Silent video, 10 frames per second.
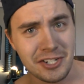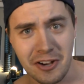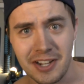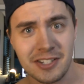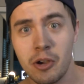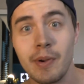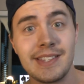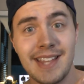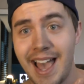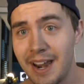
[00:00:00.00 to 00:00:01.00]
Sean's
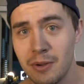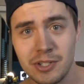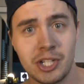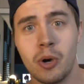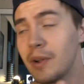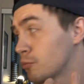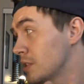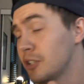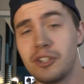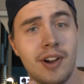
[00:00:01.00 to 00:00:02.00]
going, Dado's going,
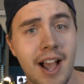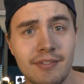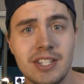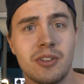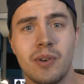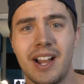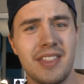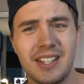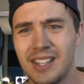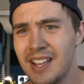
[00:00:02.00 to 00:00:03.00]
Real Crafty's going, I
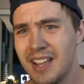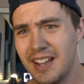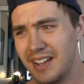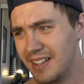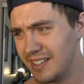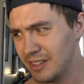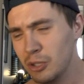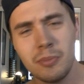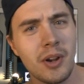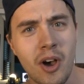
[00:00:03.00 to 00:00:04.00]
think uh,
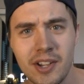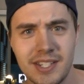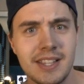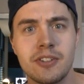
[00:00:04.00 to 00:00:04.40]
Luminosity.